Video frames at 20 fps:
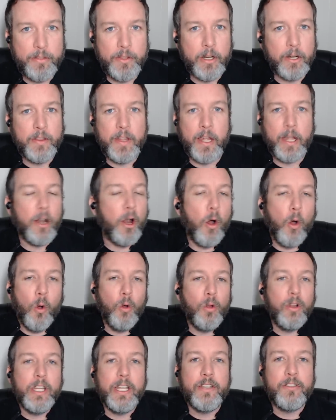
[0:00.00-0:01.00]
there that
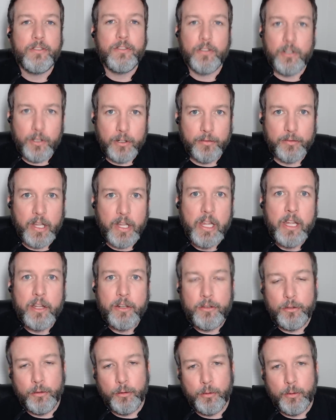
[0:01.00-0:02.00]
only serves
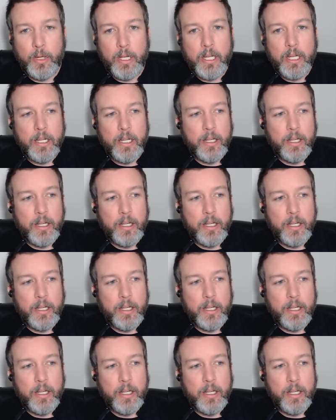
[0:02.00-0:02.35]
to